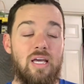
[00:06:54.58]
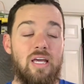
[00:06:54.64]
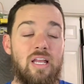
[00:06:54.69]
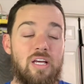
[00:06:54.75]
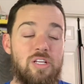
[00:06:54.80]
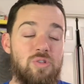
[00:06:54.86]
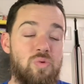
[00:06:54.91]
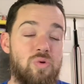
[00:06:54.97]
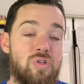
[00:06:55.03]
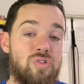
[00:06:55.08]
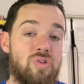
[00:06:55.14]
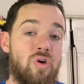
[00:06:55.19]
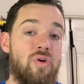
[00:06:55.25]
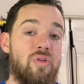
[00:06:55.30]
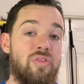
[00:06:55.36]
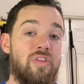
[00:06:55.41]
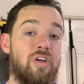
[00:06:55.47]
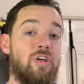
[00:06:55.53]
And as a
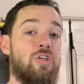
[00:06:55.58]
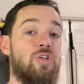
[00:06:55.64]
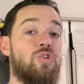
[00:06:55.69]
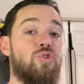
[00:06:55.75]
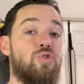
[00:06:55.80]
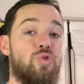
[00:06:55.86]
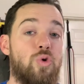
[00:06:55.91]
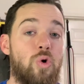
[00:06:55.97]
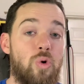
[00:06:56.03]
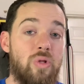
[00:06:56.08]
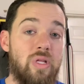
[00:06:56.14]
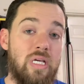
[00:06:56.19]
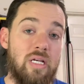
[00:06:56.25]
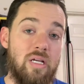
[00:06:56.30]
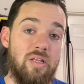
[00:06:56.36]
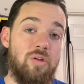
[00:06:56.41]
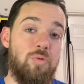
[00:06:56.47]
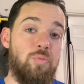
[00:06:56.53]
result, they're
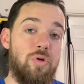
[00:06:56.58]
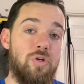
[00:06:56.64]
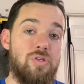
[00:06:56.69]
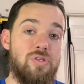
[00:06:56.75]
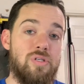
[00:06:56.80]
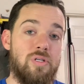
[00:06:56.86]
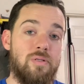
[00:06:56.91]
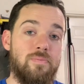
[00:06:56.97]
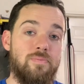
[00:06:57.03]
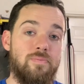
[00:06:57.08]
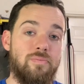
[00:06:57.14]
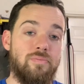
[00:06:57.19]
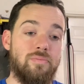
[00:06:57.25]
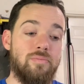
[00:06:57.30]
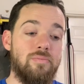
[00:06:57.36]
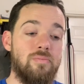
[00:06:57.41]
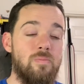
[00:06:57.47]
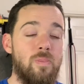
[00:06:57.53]
controlling another person.
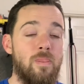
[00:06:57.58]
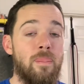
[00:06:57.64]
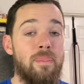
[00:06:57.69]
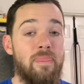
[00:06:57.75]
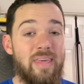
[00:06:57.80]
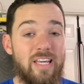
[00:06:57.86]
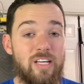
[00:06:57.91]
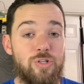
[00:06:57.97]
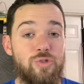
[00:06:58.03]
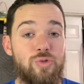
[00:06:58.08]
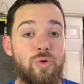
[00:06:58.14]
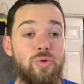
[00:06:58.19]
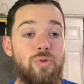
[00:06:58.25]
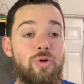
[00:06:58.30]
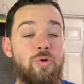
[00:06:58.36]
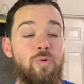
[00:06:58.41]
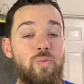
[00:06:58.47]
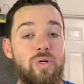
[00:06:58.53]
They
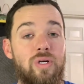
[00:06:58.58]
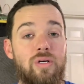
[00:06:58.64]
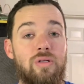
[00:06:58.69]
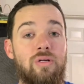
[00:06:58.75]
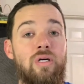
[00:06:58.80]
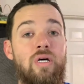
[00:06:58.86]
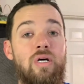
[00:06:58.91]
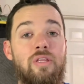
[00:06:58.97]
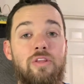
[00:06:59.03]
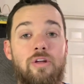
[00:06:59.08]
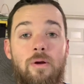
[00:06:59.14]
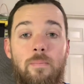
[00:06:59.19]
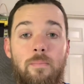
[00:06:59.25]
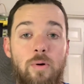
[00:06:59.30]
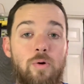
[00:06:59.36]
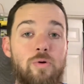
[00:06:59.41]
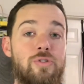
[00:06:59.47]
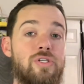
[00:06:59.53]
control their will, their
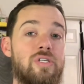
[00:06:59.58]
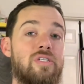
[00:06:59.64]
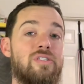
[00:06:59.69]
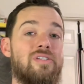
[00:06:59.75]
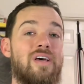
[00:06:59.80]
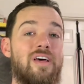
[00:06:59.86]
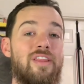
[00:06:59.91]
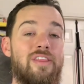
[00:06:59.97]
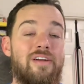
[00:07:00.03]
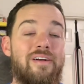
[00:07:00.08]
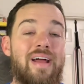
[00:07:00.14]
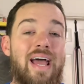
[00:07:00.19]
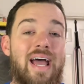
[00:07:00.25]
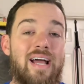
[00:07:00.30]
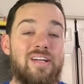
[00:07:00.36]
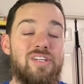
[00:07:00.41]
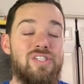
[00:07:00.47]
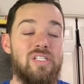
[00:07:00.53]
emotions, their
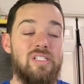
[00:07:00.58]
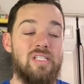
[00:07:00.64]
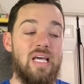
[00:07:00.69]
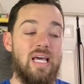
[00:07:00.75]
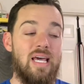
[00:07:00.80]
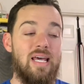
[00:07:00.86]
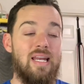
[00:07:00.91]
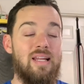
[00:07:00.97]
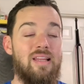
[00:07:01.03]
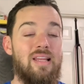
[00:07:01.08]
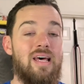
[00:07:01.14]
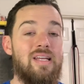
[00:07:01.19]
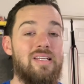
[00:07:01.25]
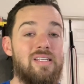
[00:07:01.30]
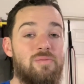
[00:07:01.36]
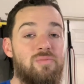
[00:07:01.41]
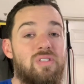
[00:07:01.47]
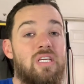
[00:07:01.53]
actions, and a lot
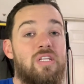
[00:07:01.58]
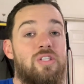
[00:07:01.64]
of times